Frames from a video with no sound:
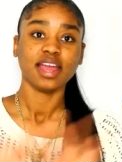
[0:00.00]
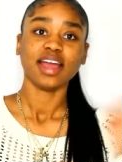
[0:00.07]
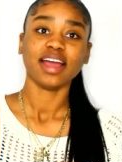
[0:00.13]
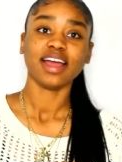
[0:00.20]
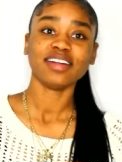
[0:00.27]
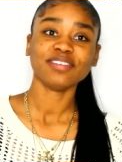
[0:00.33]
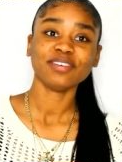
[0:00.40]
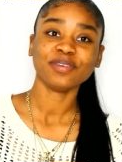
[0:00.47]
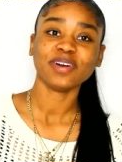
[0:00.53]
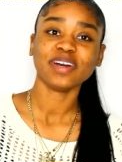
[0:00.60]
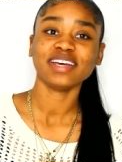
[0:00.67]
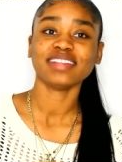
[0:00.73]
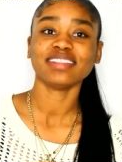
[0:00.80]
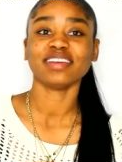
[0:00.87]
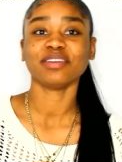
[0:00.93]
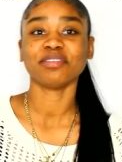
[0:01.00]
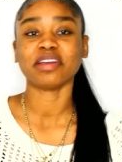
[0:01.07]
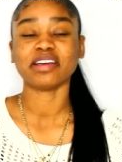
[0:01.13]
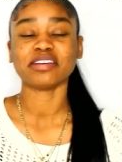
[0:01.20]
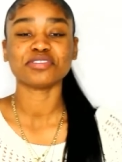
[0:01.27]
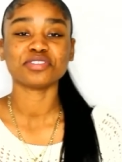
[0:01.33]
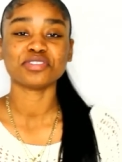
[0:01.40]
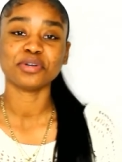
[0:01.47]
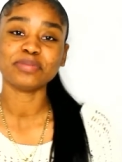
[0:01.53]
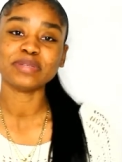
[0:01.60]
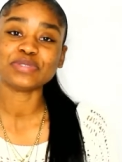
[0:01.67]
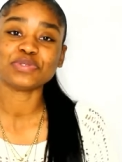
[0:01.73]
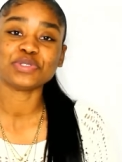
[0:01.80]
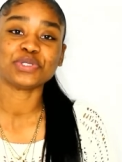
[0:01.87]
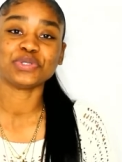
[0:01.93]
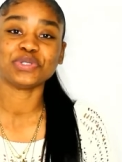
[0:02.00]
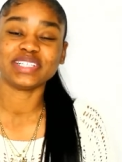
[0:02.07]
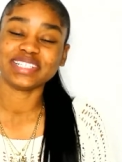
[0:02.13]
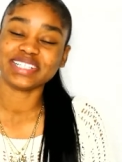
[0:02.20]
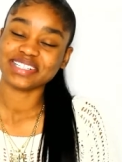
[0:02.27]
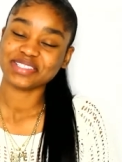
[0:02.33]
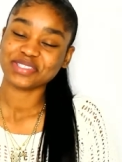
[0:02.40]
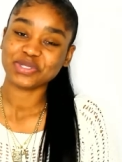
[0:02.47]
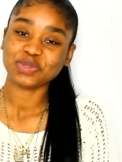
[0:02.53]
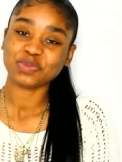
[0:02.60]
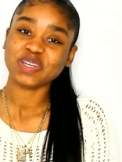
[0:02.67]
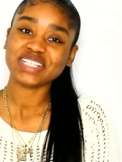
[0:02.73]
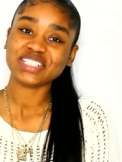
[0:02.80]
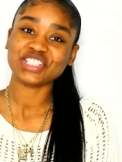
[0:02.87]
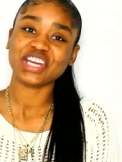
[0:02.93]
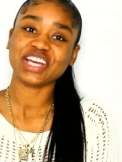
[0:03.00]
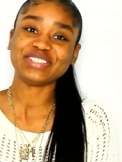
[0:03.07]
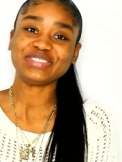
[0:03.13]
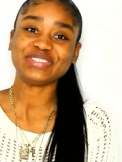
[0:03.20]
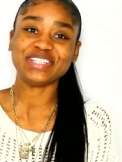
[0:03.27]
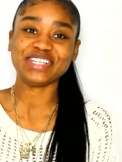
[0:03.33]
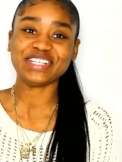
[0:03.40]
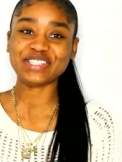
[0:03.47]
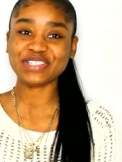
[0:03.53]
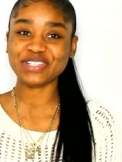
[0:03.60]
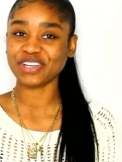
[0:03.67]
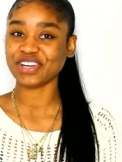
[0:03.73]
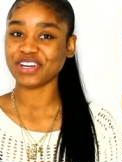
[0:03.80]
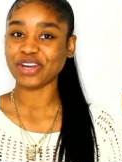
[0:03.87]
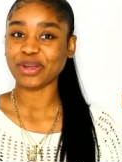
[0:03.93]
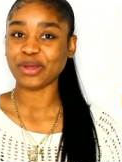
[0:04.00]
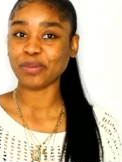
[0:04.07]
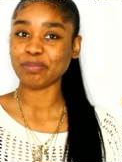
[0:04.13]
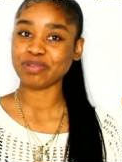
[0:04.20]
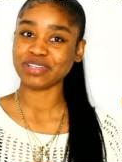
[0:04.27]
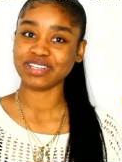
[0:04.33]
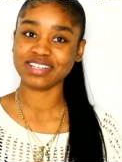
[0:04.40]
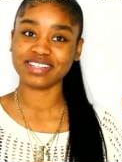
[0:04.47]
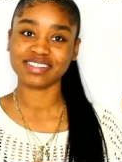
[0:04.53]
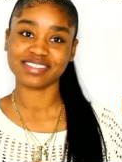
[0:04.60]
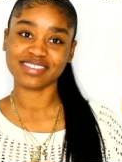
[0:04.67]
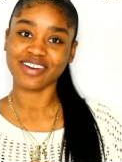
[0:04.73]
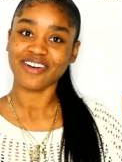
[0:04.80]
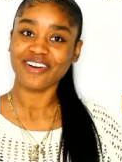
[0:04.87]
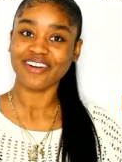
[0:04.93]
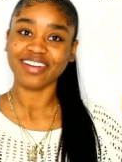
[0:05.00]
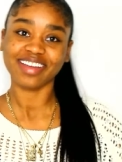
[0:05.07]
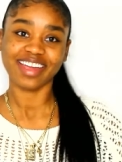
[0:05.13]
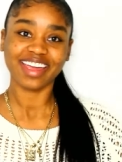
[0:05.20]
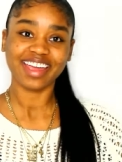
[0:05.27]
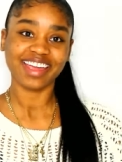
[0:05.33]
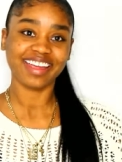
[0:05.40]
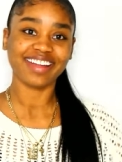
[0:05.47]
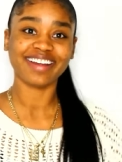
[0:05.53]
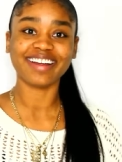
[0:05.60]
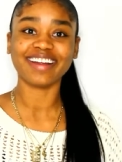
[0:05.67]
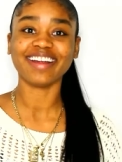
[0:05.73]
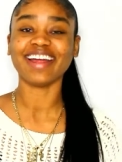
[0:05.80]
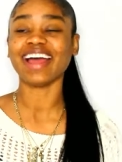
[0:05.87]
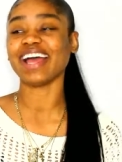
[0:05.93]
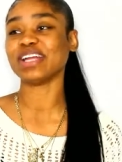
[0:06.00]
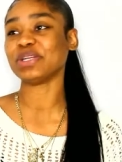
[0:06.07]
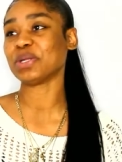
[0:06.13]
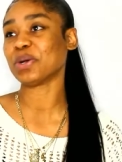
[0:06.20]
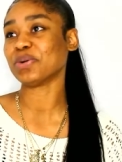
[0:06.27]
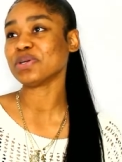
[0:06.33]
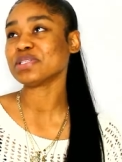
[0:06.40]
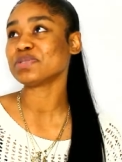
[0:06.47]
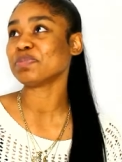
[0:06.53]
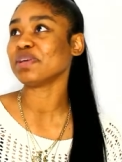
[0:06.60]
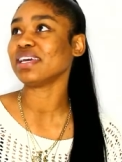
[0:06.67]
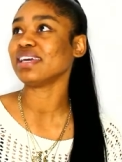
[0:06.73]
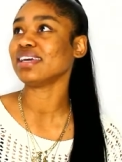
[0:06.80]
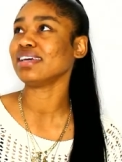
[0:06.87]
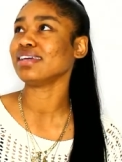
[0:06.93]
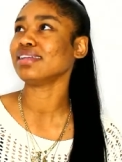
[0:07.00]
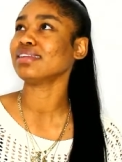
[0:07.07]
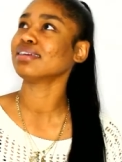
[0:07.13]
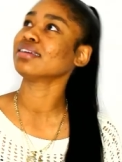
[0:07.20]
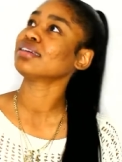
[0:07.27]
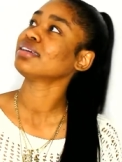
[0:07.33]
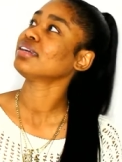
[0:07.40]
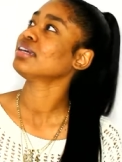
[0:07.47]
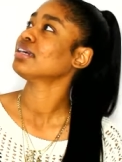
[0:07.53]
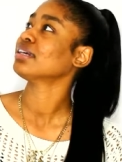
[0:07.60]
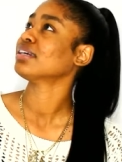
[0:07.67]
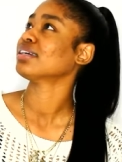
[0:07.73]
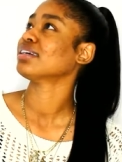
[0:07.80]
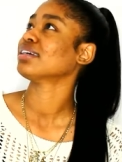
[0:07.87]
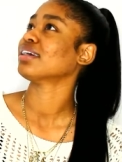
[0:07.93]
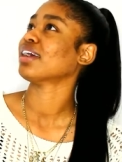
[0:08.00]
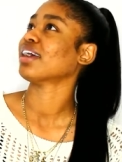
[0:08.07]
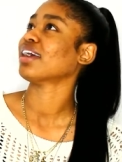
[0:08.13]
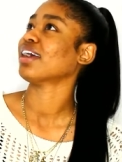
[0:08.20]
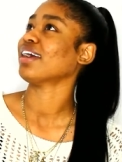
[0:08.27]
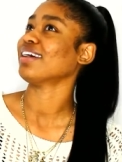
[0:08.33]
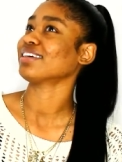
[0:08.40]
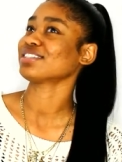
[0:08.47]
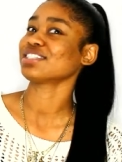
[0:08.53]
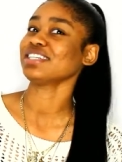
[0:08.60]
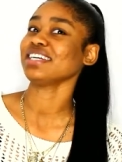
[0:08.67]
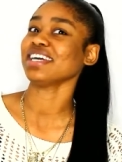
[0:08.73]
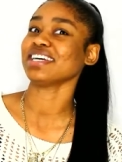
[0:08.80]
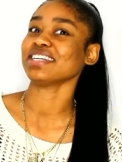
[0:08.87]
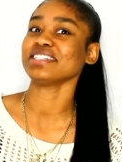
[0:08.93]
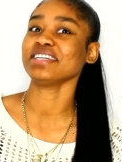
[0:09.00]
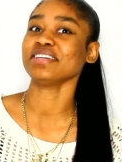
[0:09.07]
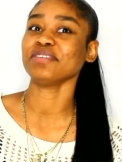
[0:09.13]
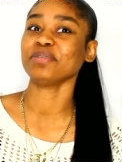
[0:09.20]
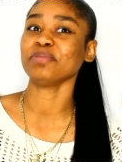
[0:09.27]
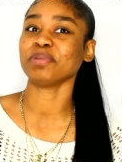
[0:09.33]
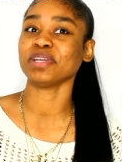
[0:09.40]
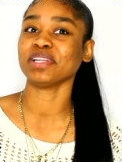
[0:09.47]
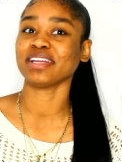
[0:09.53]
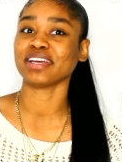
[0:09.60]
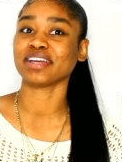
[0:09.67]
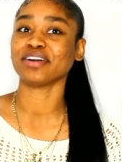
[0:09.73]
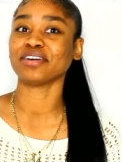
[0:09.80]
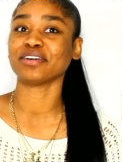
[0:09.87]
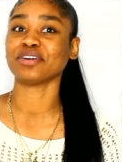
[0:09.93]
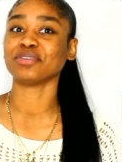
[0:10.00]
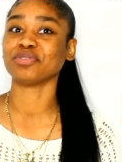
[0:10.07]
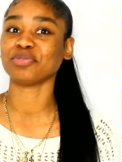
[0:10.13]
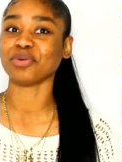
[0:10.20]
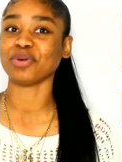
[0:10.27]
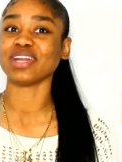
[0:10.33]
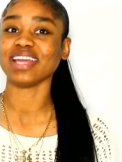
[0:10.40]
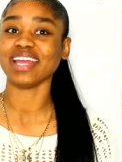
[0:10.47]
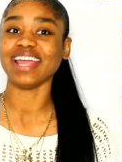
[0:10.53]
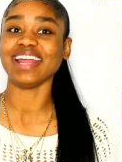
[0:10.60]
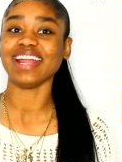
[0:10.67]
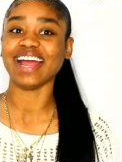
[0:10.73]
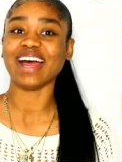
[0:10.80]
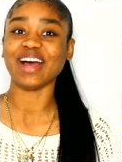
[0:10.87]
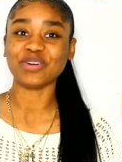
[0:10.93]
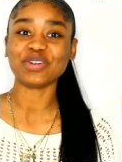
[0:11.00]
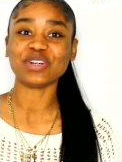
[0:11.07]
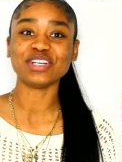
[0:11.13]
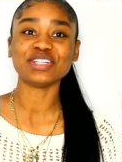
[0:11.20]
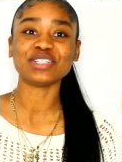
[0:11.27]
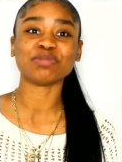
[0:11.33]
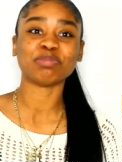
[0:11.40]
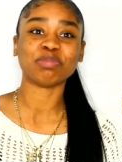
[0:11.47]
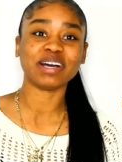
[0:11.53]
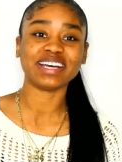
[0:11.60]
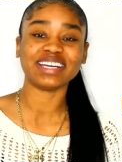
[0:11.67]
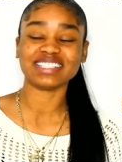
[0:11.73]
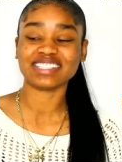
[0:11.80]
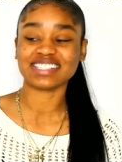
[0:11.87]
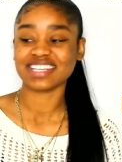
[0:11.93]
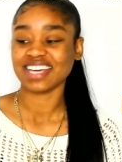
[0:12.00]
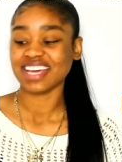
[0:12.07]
Hi everyone, thank you guys so much for tuning into my channel. It's your girl Beauty Doll here. I know it's been, actually it hasn't even been like a good forty-eight hours, but